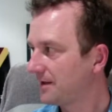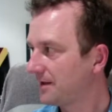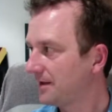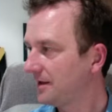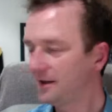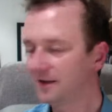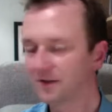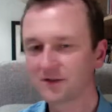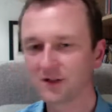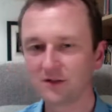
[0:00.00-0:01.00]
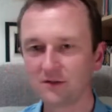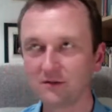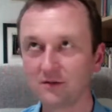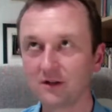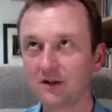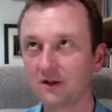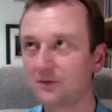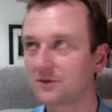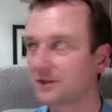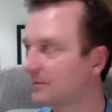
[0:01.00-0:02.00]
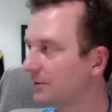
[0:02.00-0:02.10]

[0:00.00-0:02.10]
Yeah. So what was it?